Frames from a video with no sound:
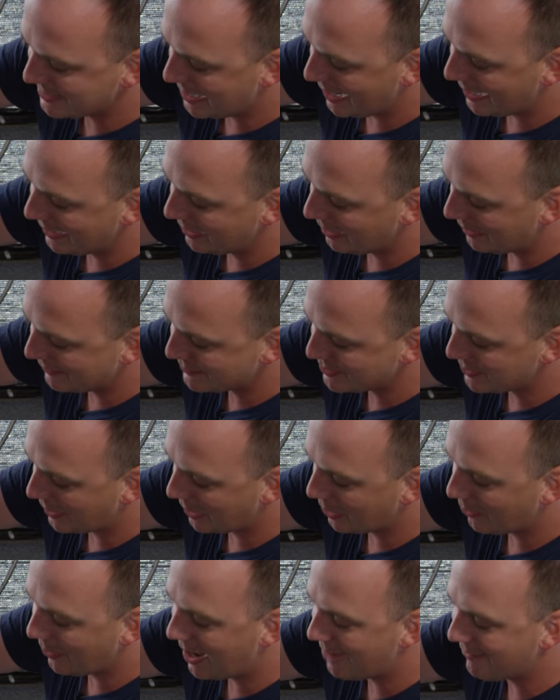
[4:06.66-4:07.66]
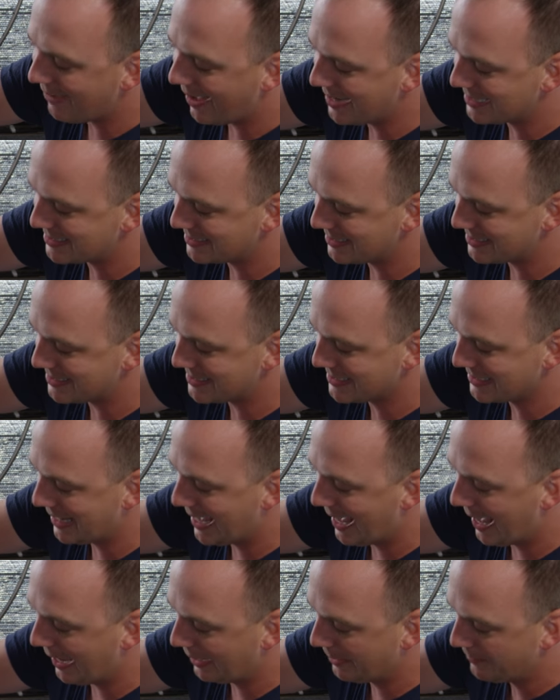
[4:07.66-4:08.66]
tie it off so that I don't have excess
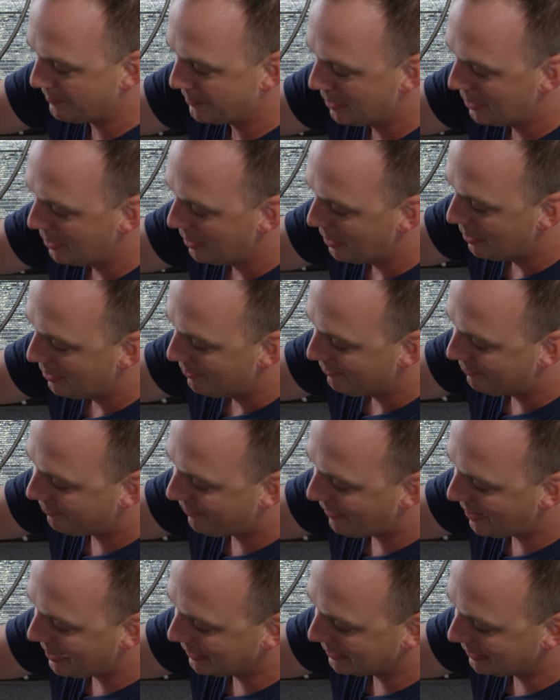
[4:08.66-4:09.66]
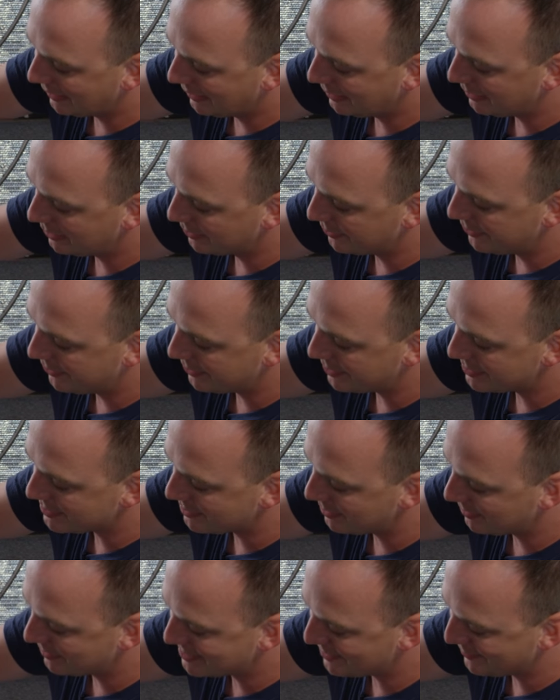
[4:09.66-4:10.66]
slack. Finally, you'll notice
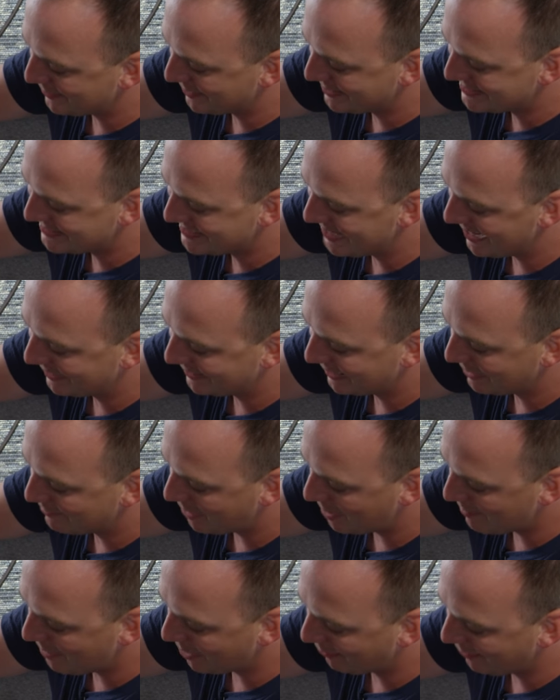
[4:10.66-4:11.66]
something that's dangling by my